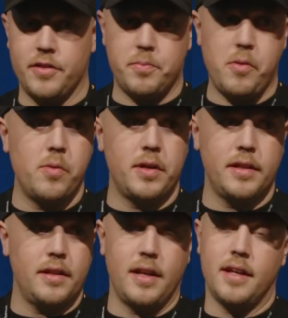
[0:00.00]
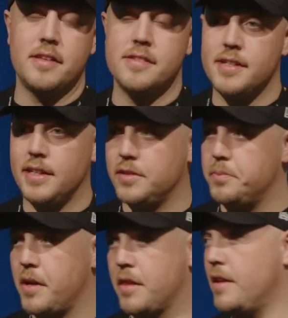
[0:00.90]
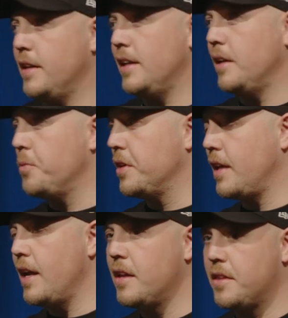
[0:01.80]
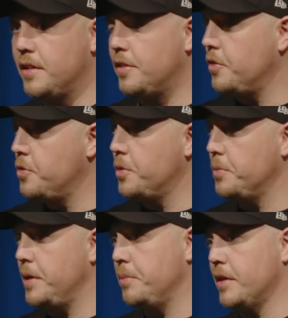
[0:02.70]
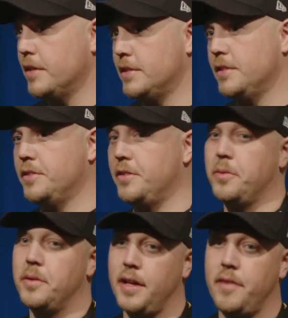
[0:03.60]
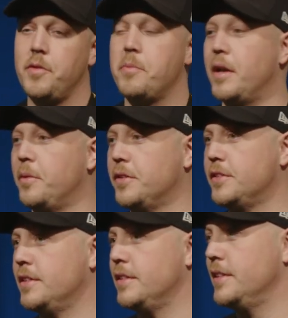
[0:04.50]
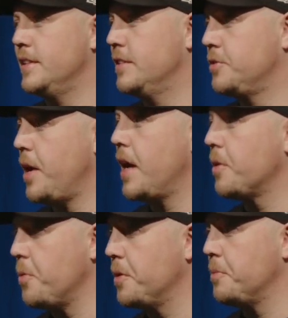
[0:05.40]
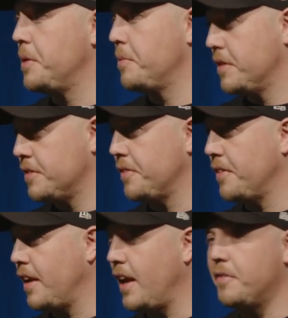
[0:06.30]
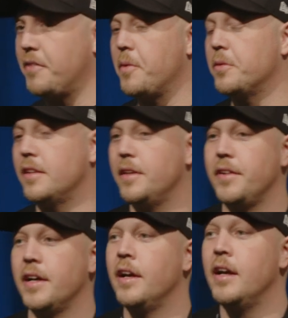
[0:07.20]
spoken in like 6 months. He didn't want anything to do with me because, you know, everybody was so angry with me because of the life I was living.